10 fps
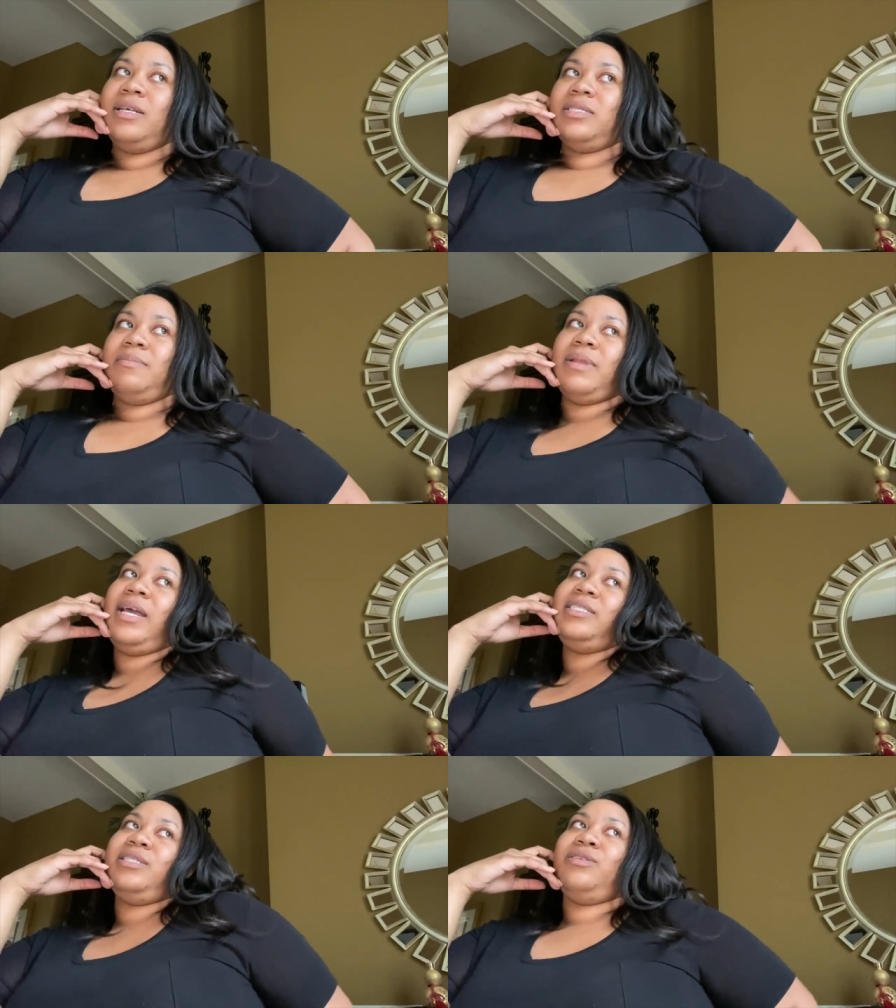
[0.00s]
Some
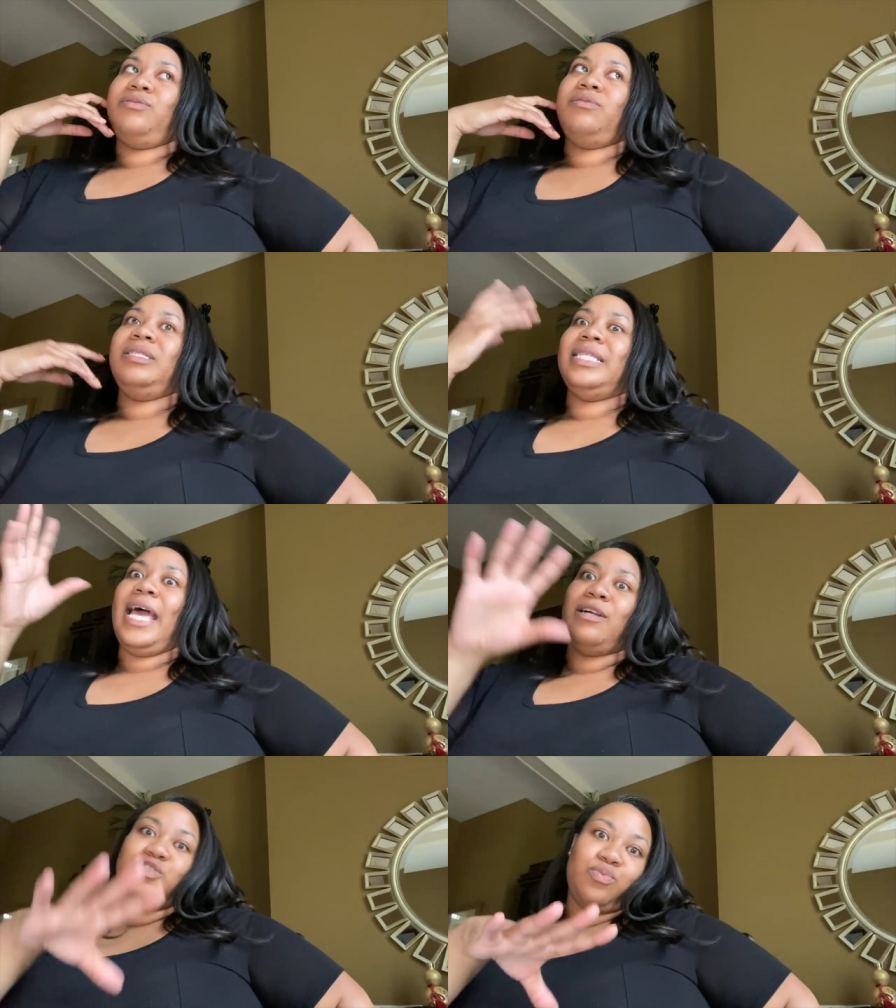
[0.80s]
nice little
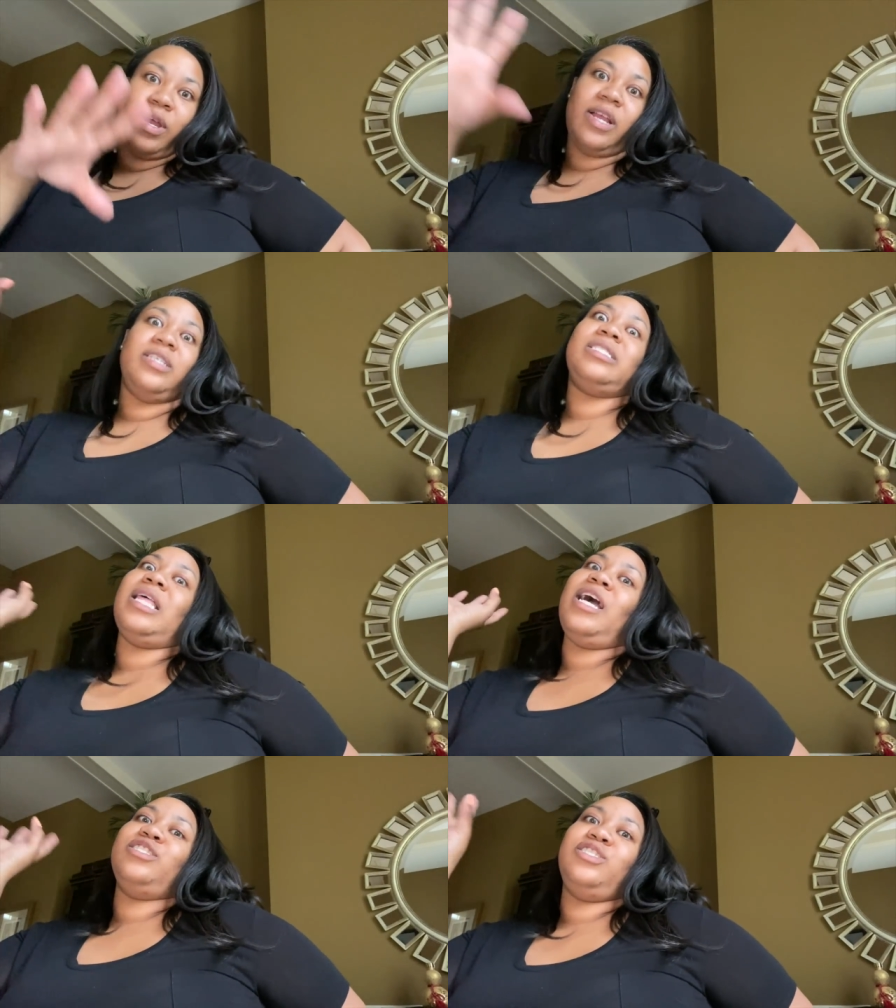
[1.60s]
loungewear
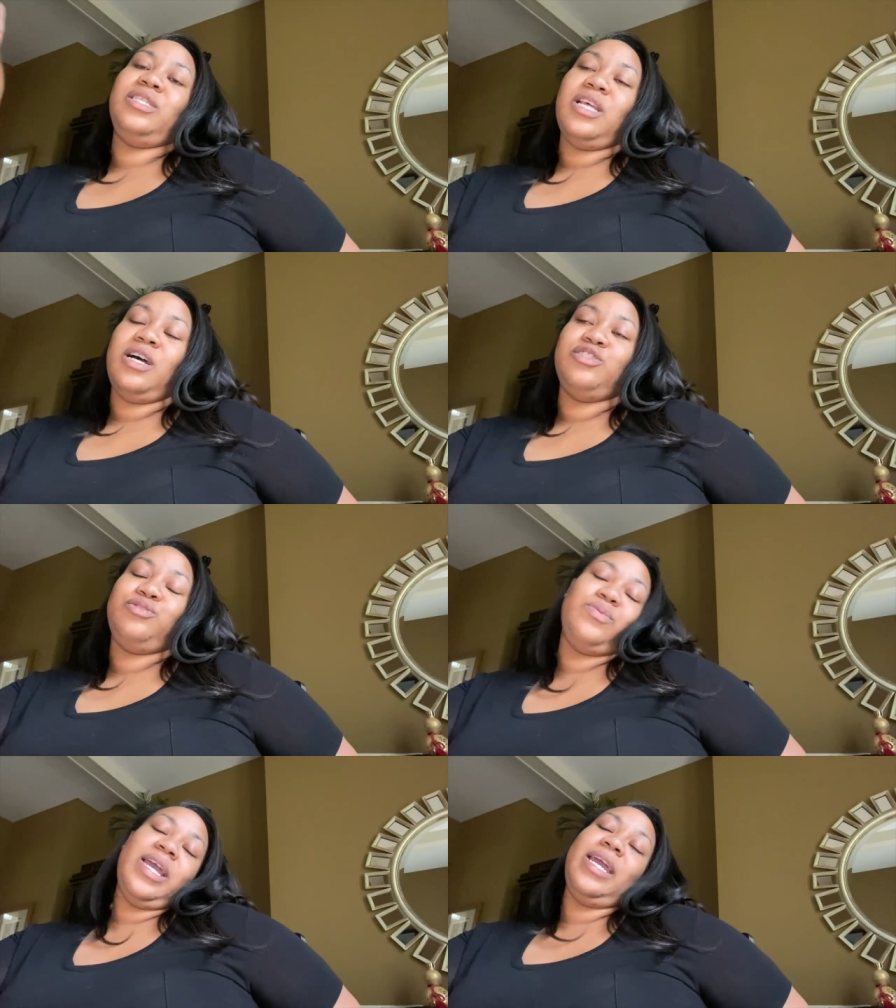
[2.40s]
slash
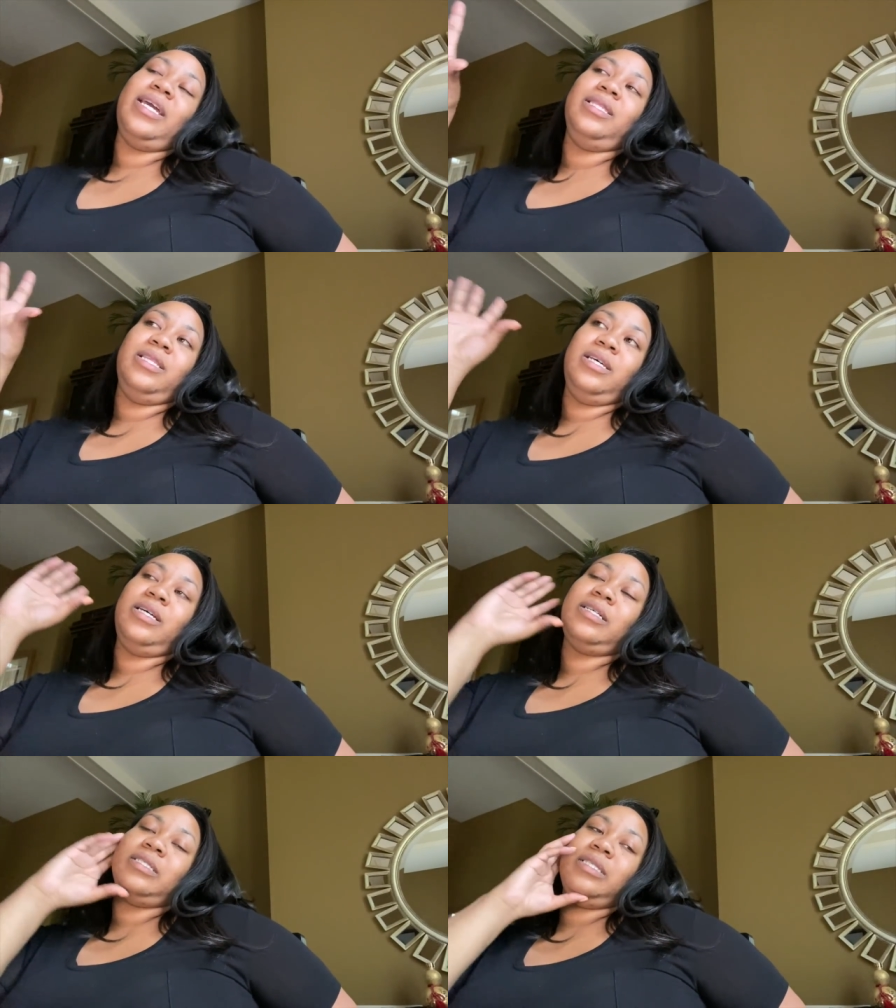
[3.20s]
lingerie
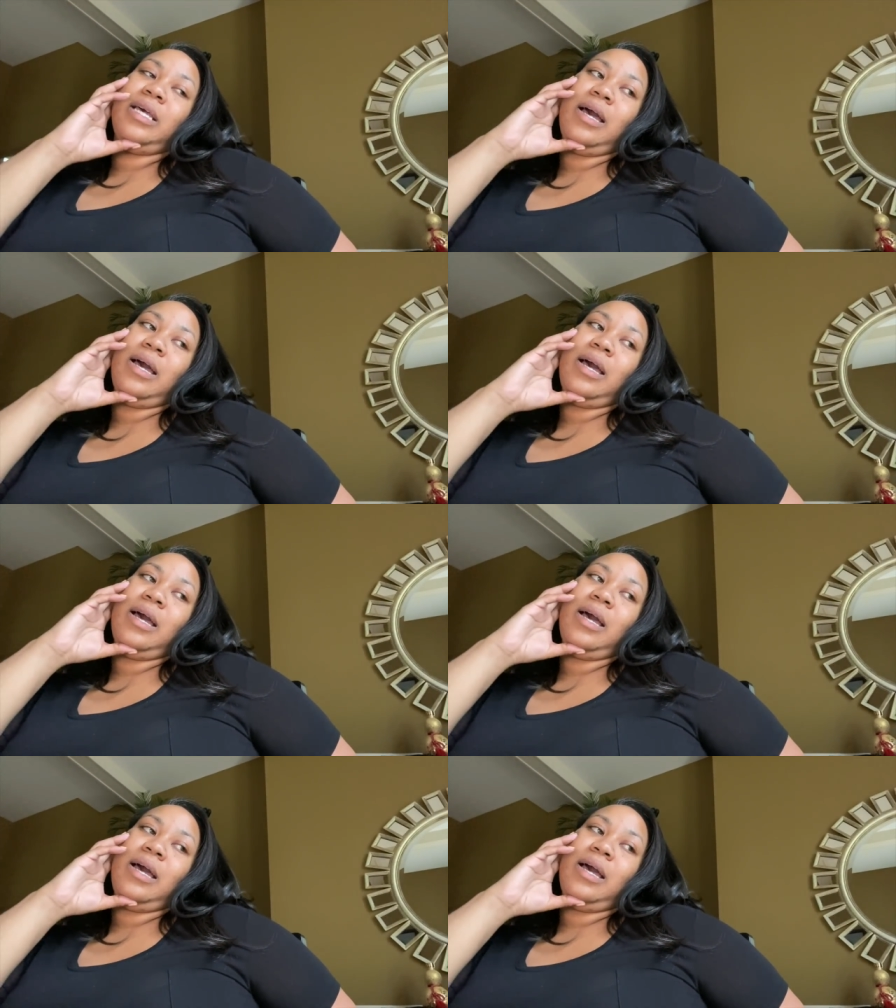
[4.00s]
looks.